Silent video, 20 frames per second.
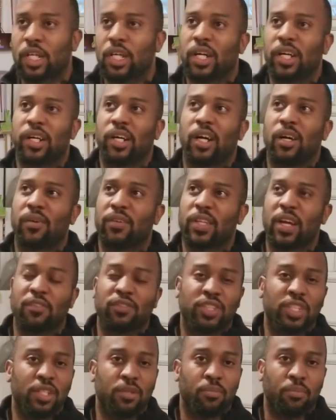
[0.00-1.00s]
Uh, I've
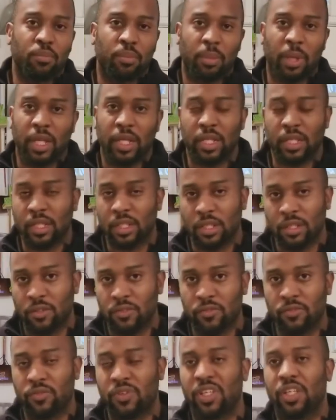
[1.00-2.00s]
seen
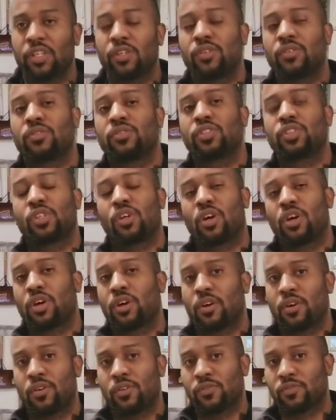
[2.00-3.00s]
many videos
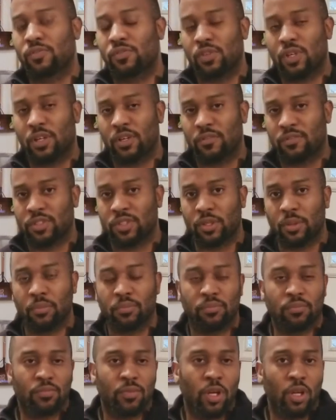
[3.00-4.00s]
of um,
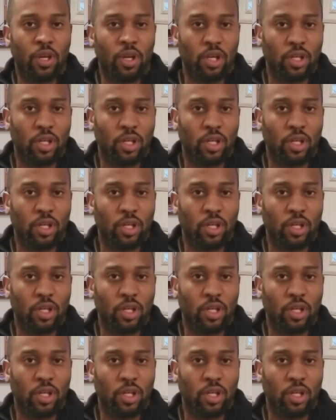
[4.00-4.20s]
some,